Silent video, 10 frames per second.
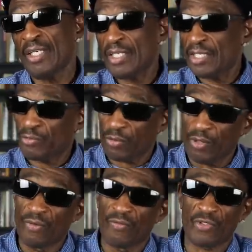There's
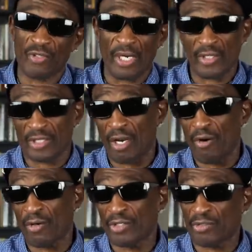room for trying to
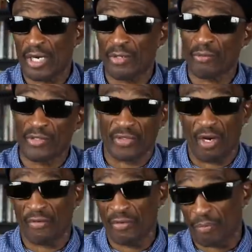talk and trying to
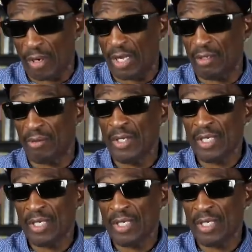resolve the problem.